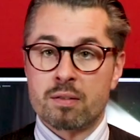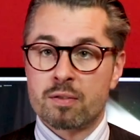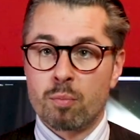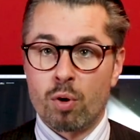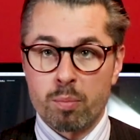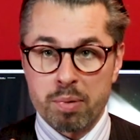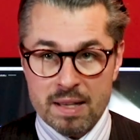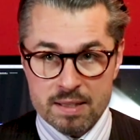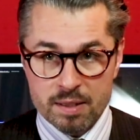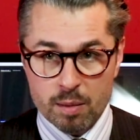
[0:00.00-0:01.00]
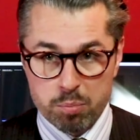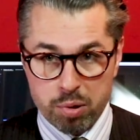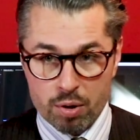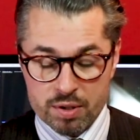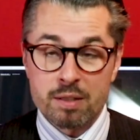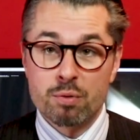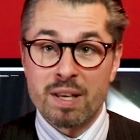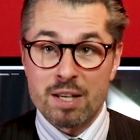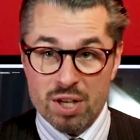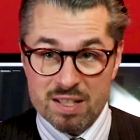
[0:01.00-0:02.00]
small plastic box, and you
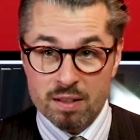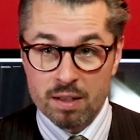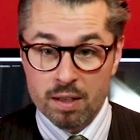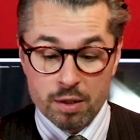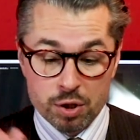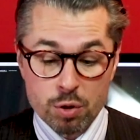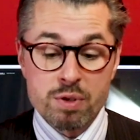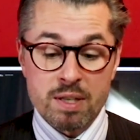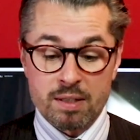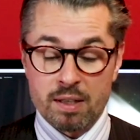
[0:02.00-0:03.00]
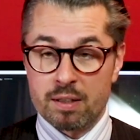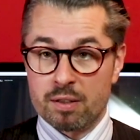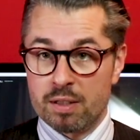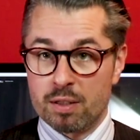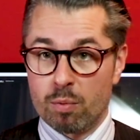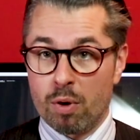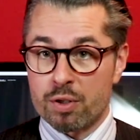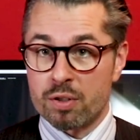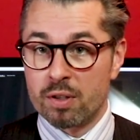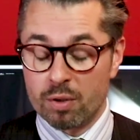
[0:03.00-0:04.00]
can just use it in your
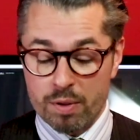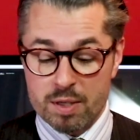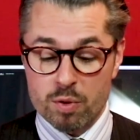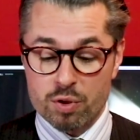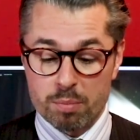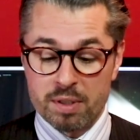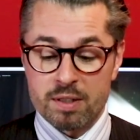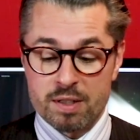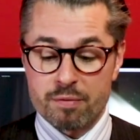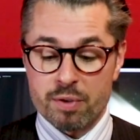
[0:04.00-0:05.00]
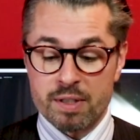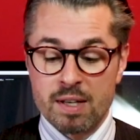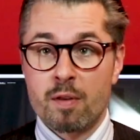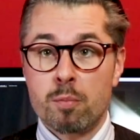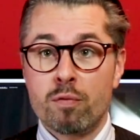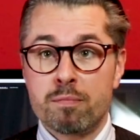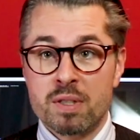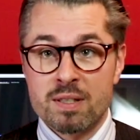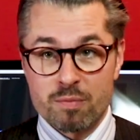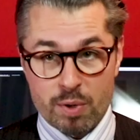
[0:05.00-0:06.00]
watch. No, this was completely different. The
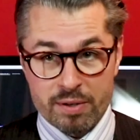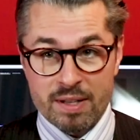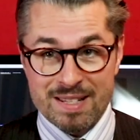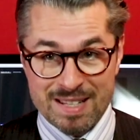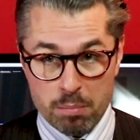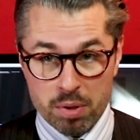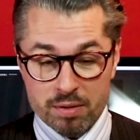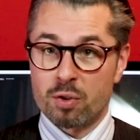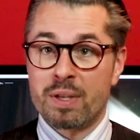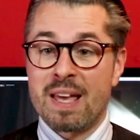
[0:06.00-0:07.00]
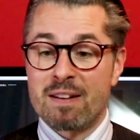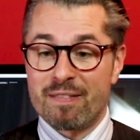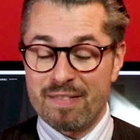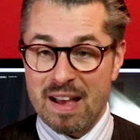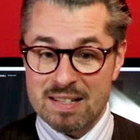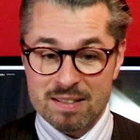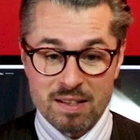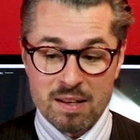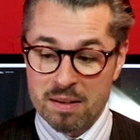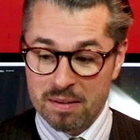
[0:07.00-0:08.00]
movements weren't assembled. So he had a vast
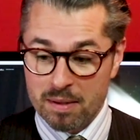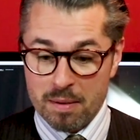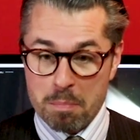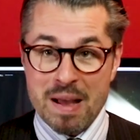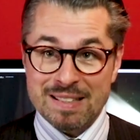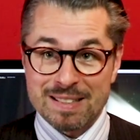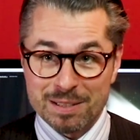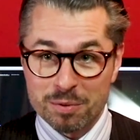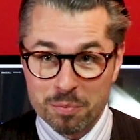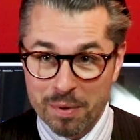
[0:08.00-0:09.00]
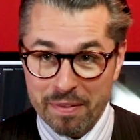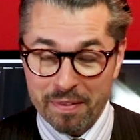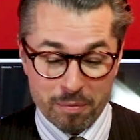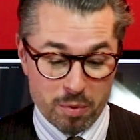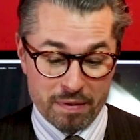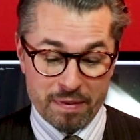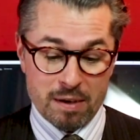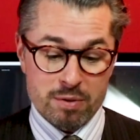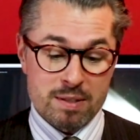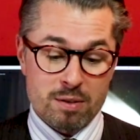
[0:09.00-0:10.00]
mess with
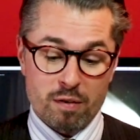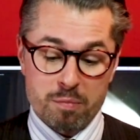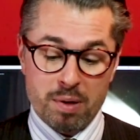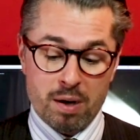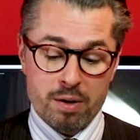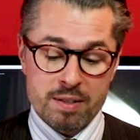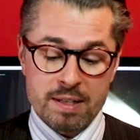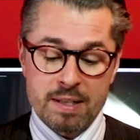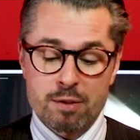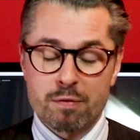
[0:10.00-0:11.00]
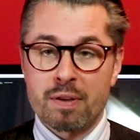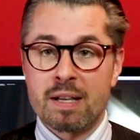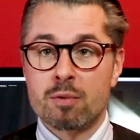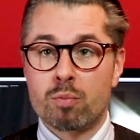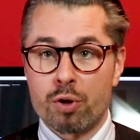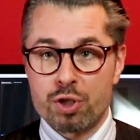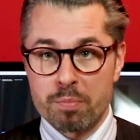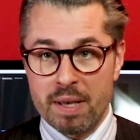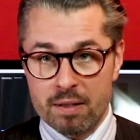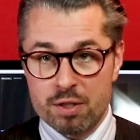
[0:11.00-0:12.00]
thousands of parts, and you had to find a
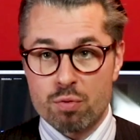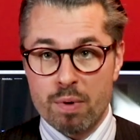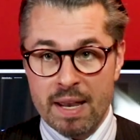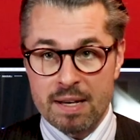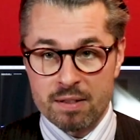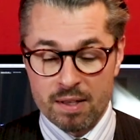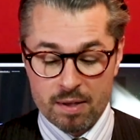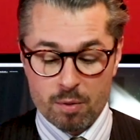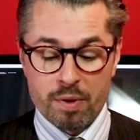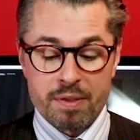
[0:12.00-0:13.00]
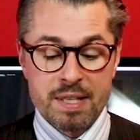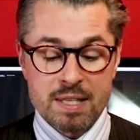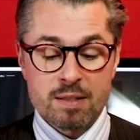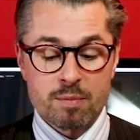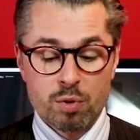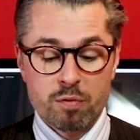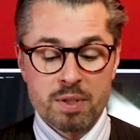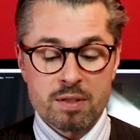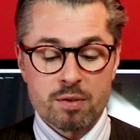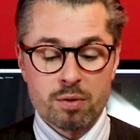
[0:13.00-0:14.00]
watchmaker trained with these
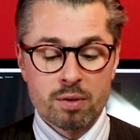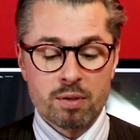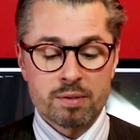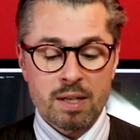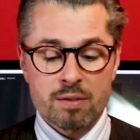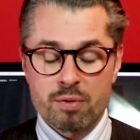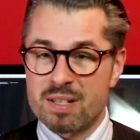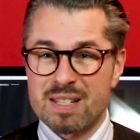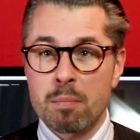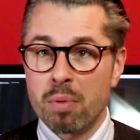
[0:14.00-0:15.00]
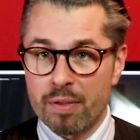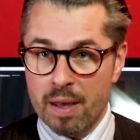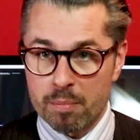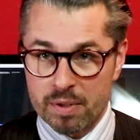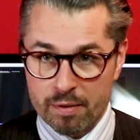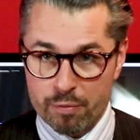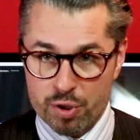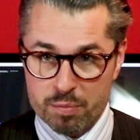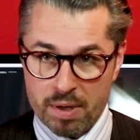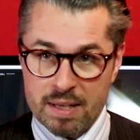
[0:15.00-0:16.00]
movements to assemble them in the
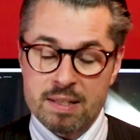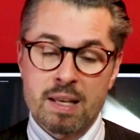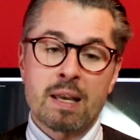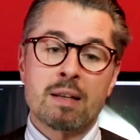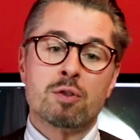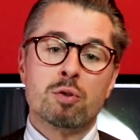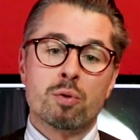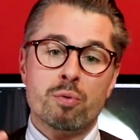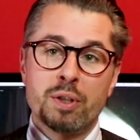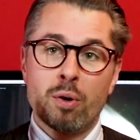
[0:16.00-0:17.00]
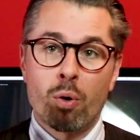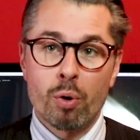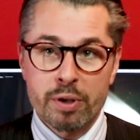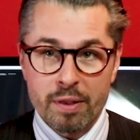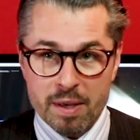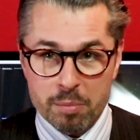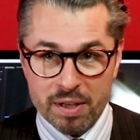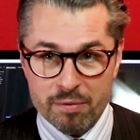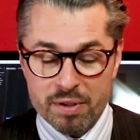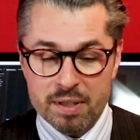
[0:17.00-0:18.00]
first place, and to re-oil them and
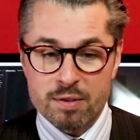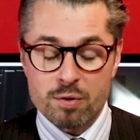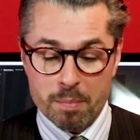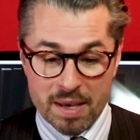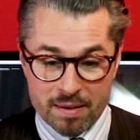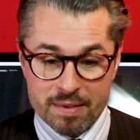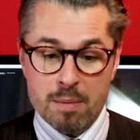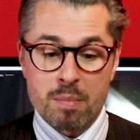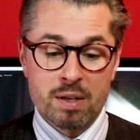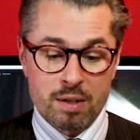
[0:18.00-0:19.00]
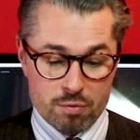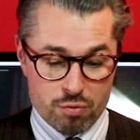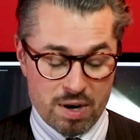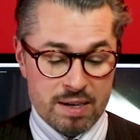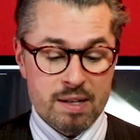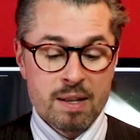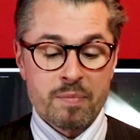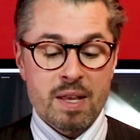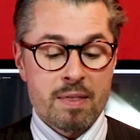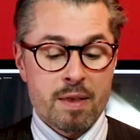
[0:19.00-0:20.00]
everything, to make them run.
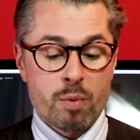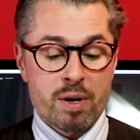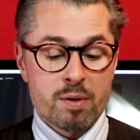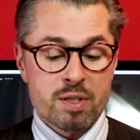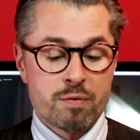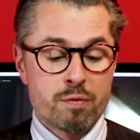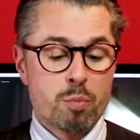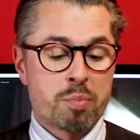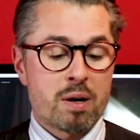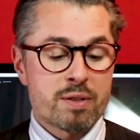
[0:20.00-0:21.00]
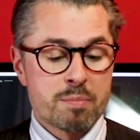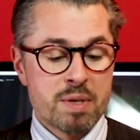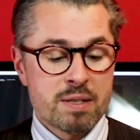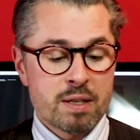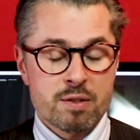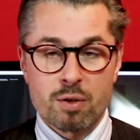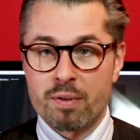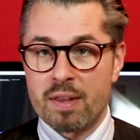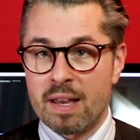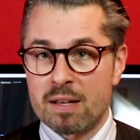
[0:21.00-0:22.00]
And there were a few parts missing, so
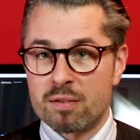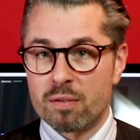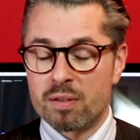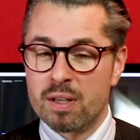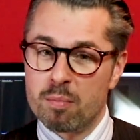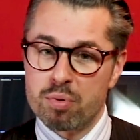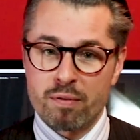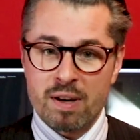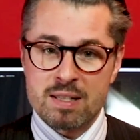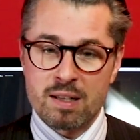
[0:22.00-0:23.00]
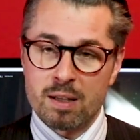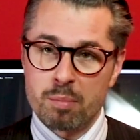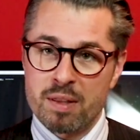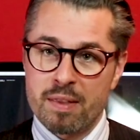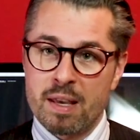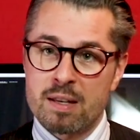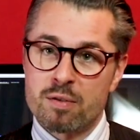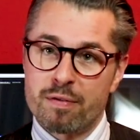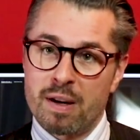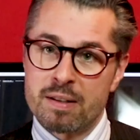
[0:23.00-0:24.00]
they had to improvise a little bit. They had
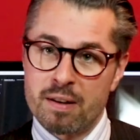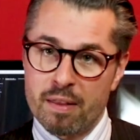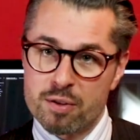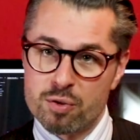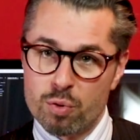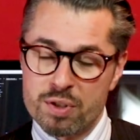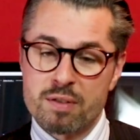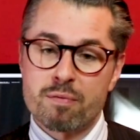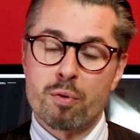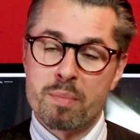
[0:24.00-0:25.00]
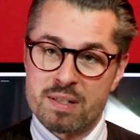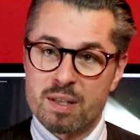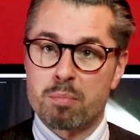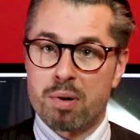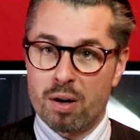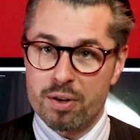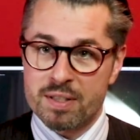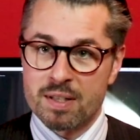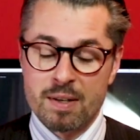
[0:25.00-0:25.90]
to find another sources for missing parts,